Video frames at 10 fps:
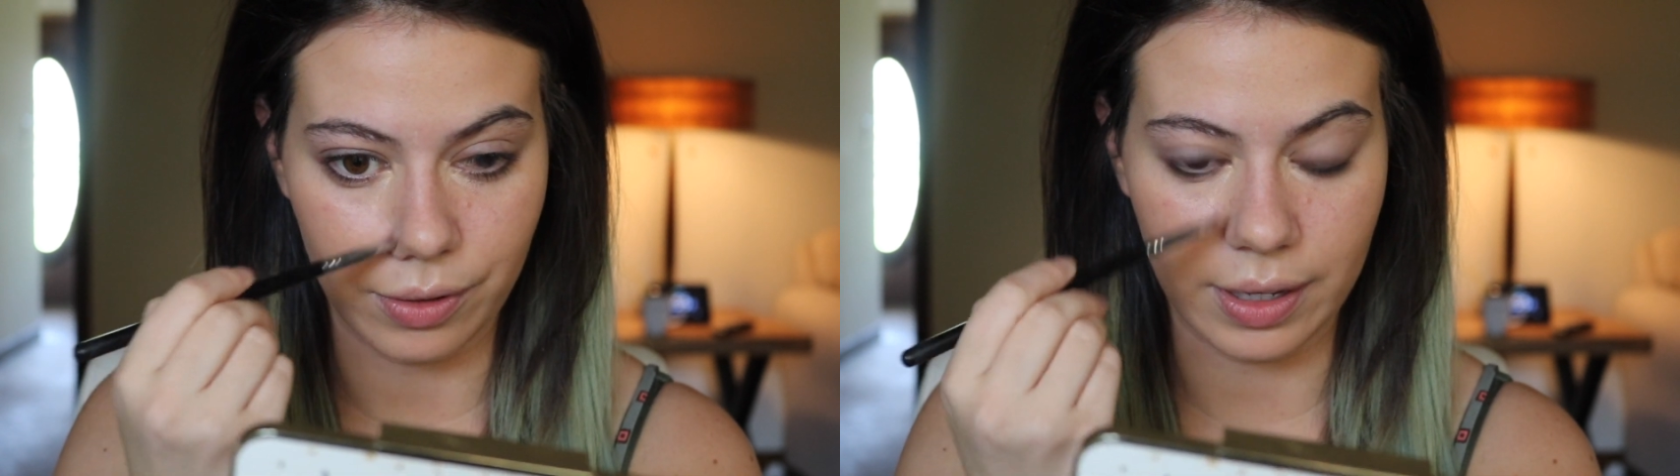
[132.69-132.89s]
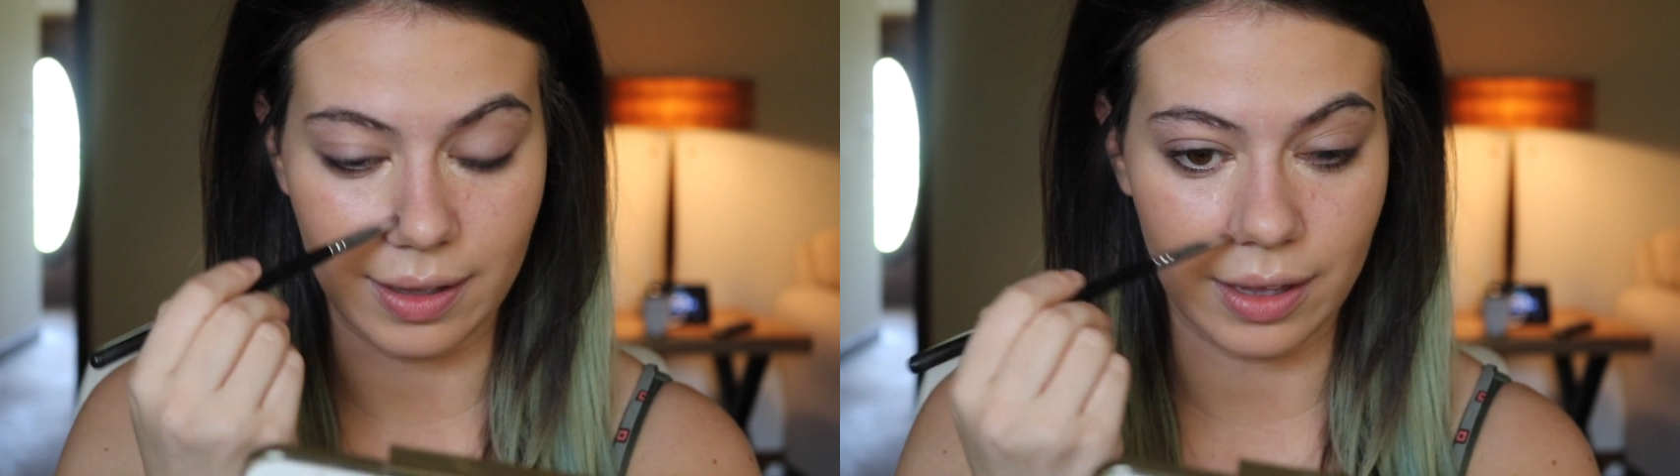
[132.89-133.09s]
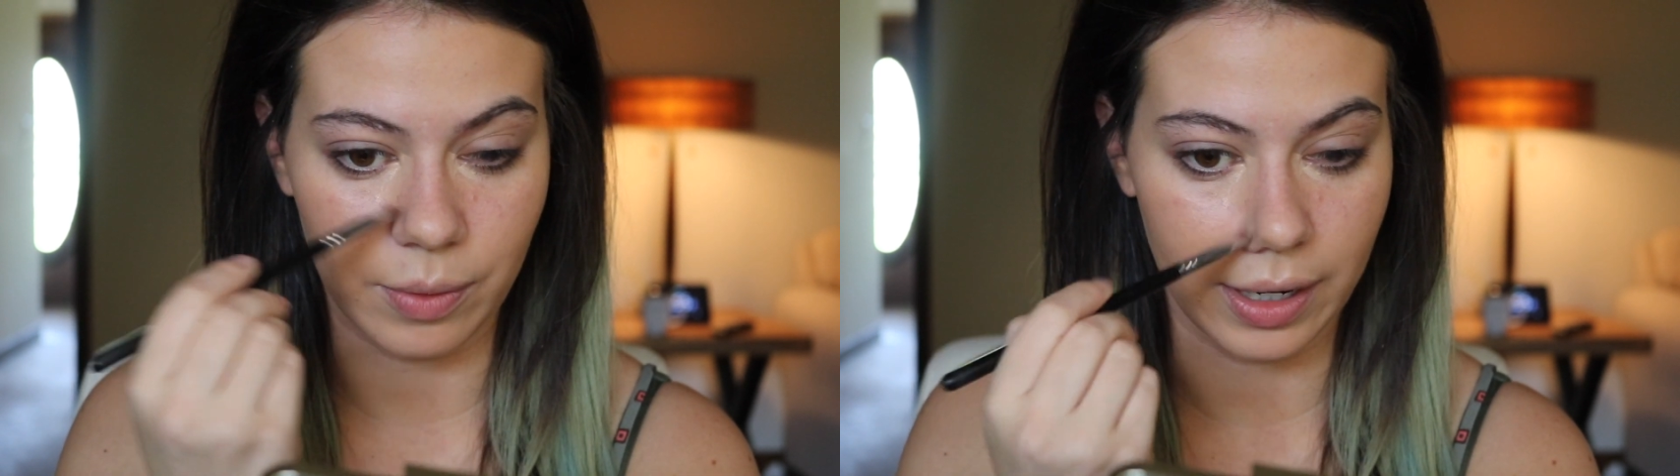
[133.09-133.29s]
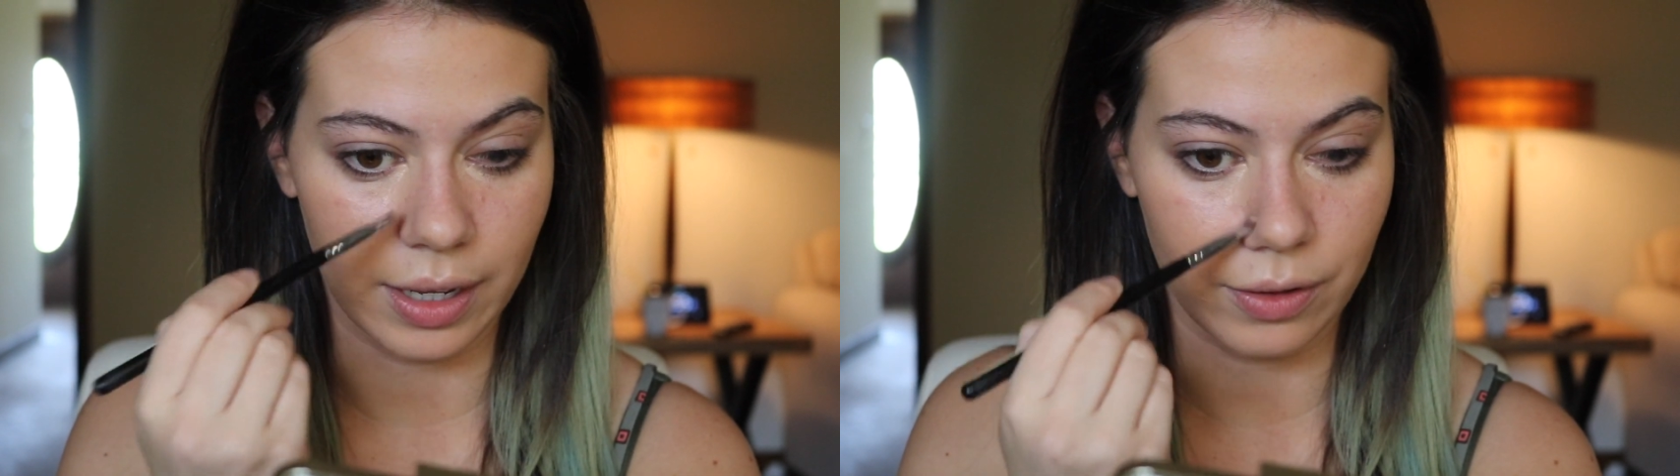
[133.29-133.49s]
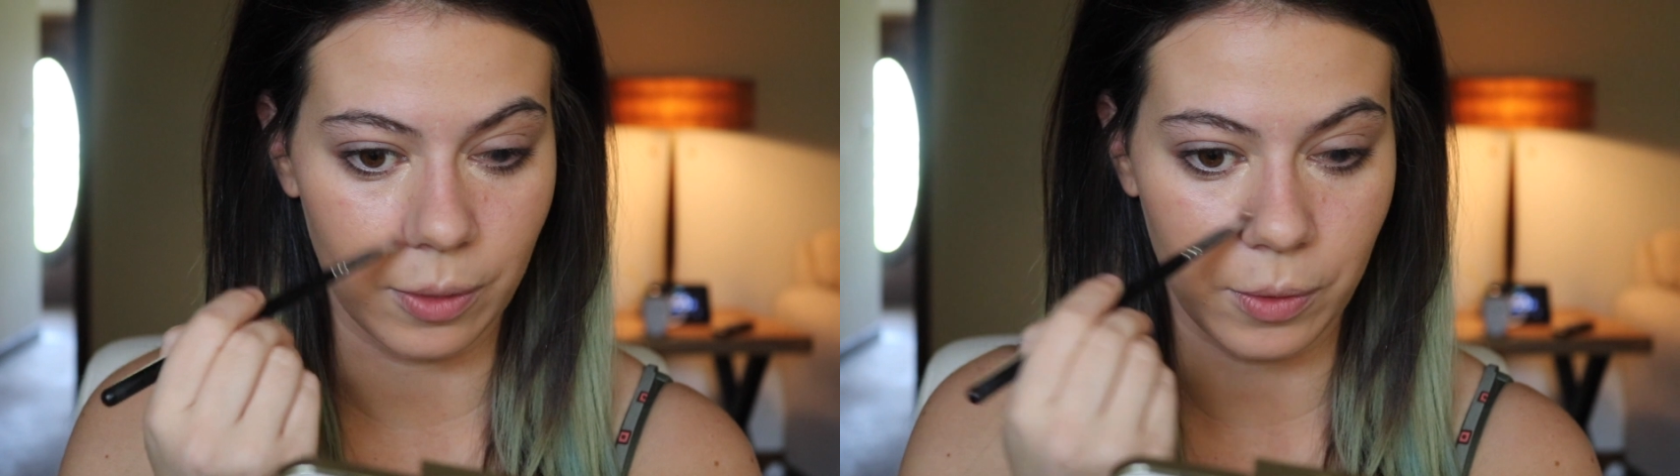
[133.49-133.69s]
because that's where I
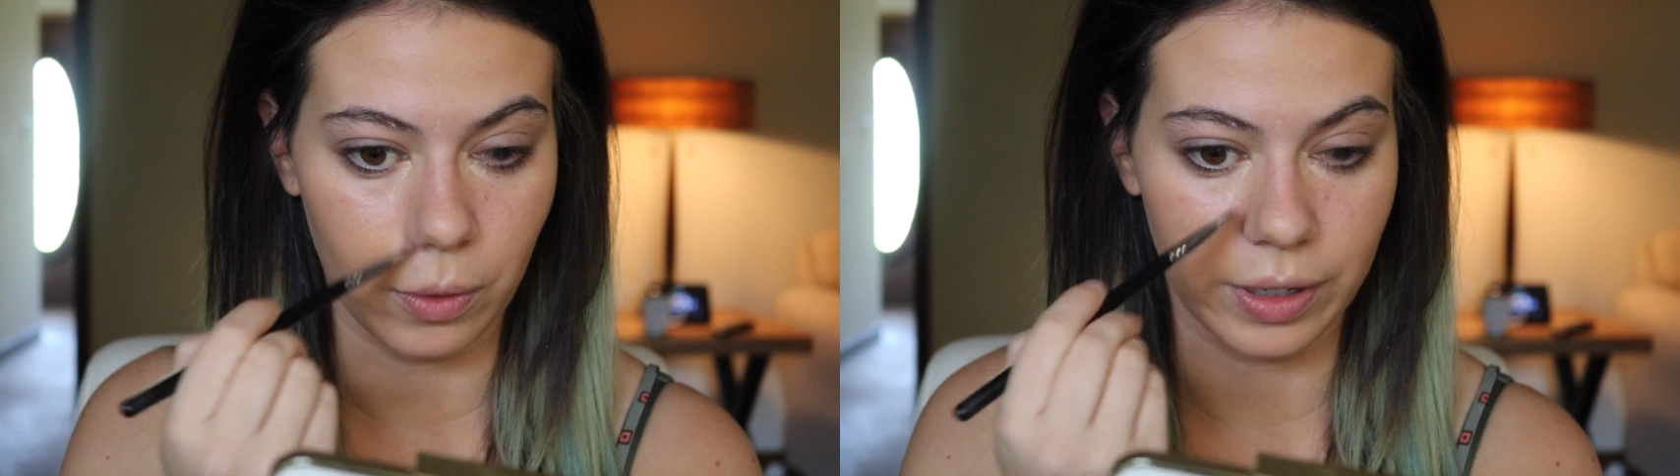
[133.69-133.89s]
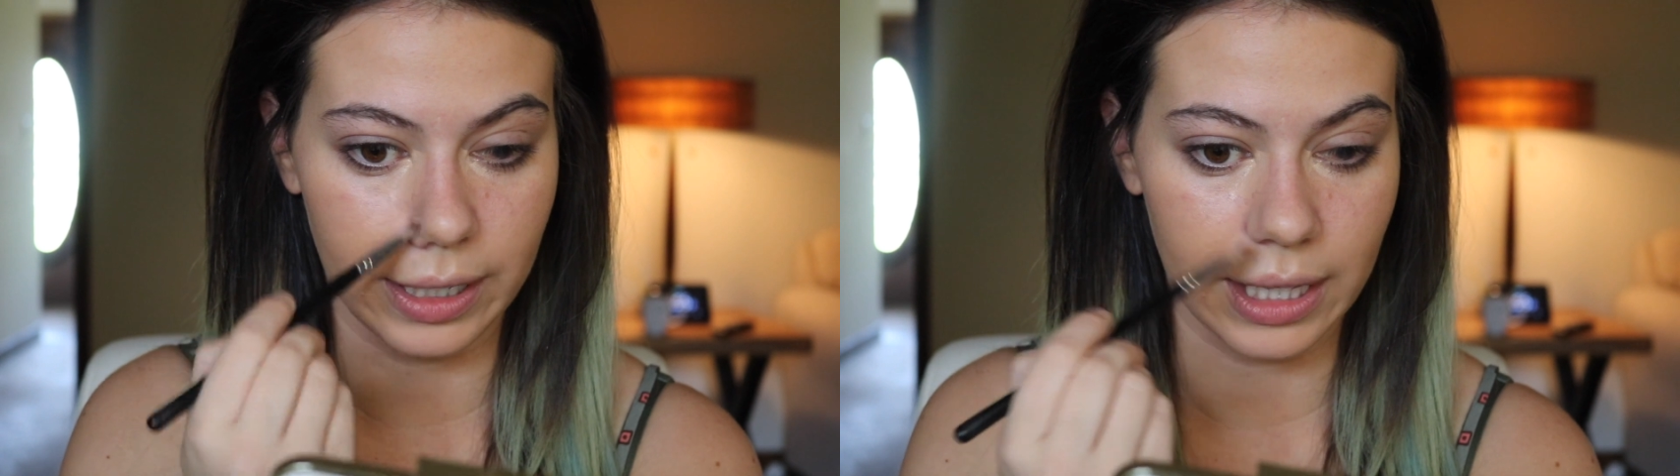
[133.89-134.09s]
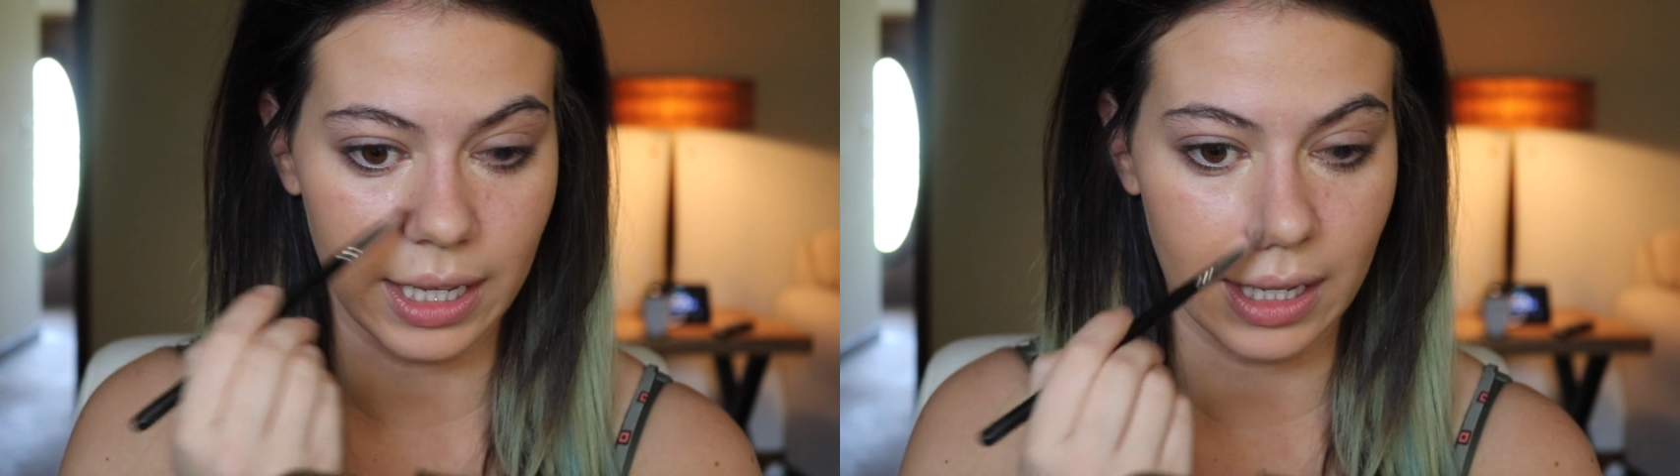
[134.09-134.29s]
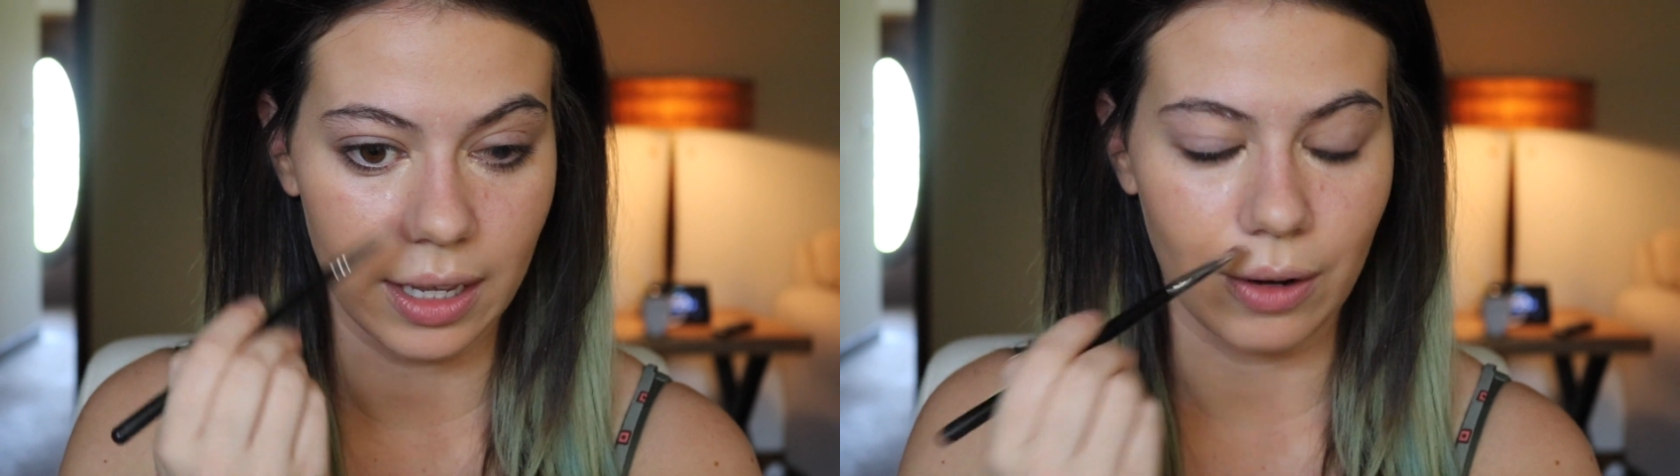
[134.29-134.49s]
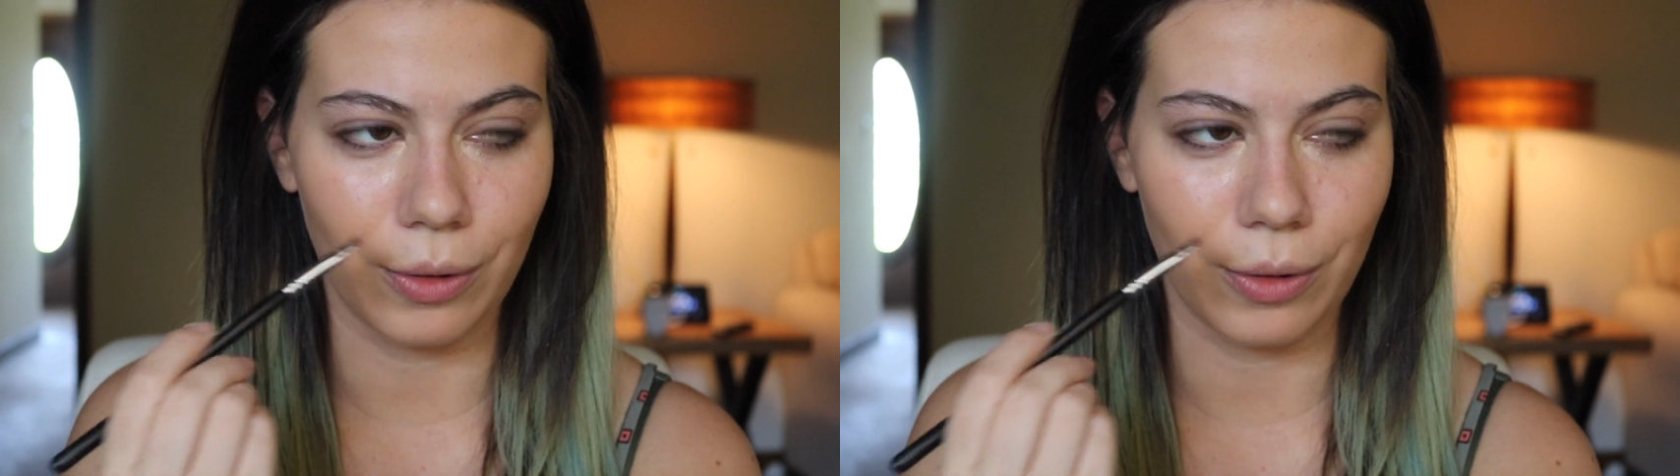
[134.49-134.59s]
get super oily.